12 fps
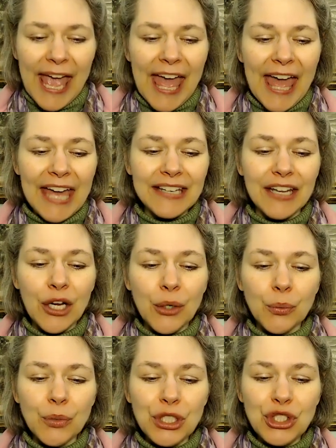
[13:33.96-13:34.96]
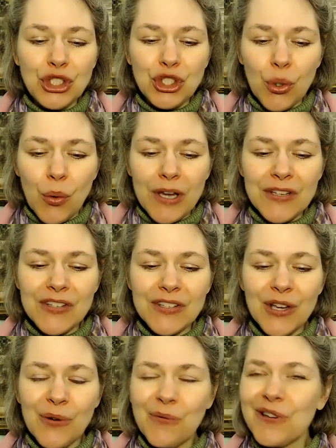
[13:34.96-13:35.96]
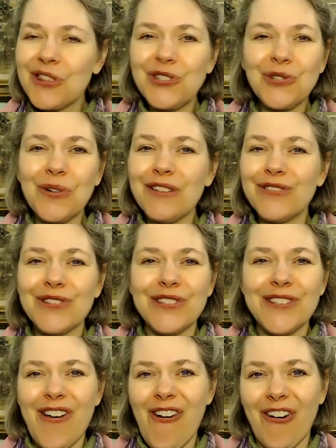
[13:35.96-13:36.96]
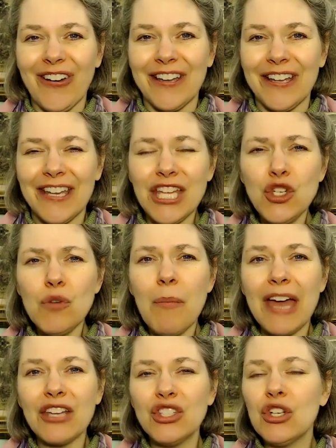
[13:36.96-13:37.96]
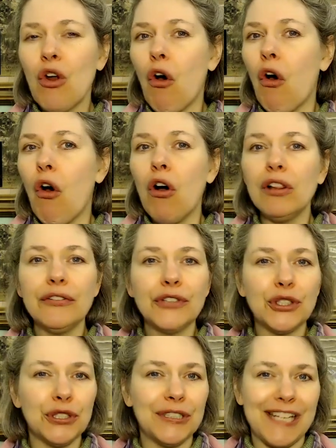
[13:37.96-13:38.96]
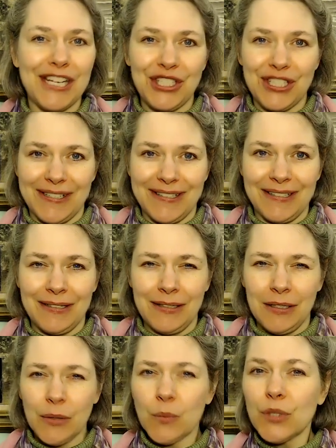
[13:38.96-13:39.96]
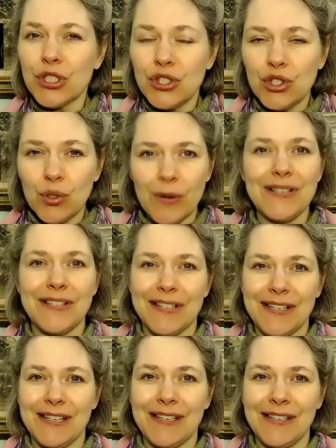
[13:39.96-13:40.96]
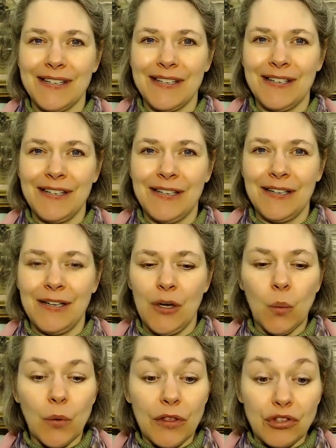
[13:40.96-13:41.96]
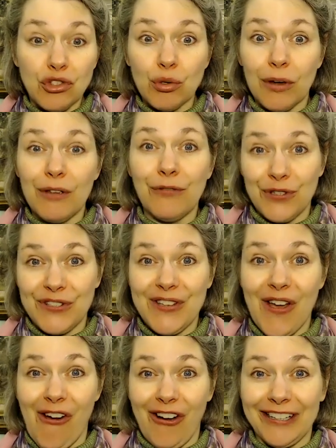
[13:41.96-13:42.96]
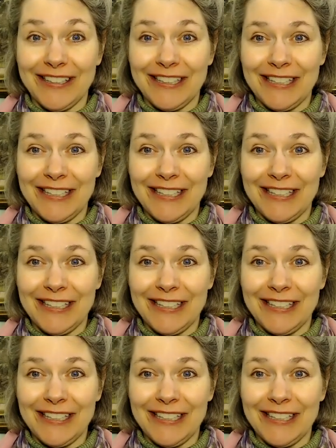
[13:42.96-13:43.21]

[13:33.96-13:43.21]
And rejoice with joyful song. Can you imagine all of creation rejoicing with joyful song?